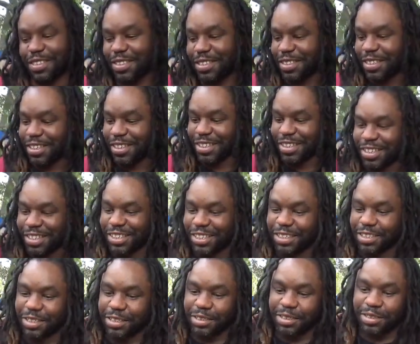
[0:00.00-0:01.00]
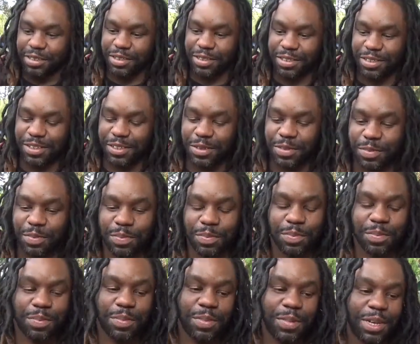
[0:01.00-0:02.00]
Have you ever knocked somebody out? he
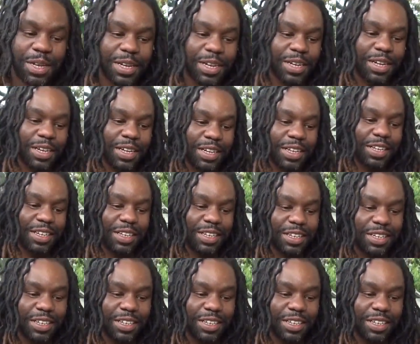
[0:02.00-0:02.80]
knocked a lot of people. He